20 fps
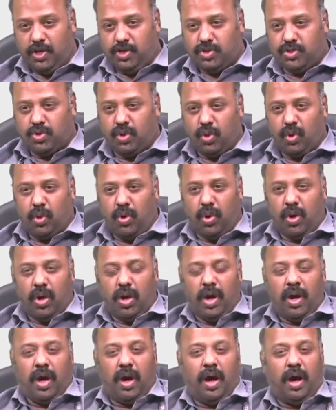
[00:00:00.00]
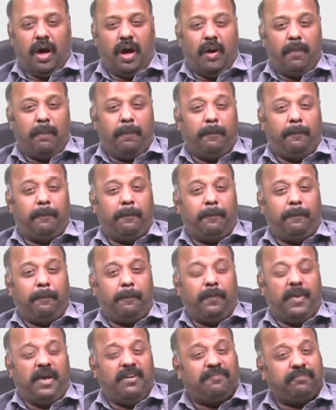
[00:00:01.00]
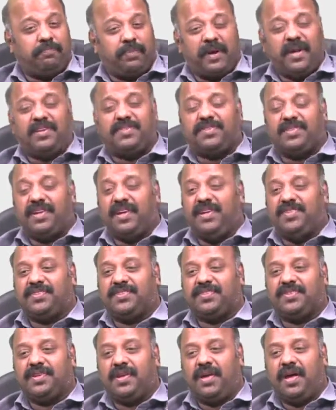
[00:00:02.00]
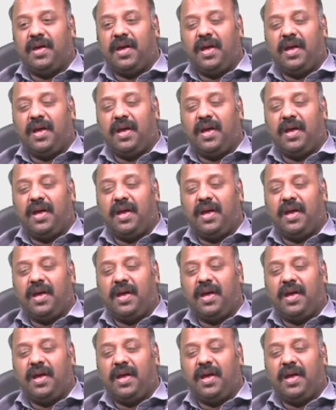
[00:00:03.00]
So if press is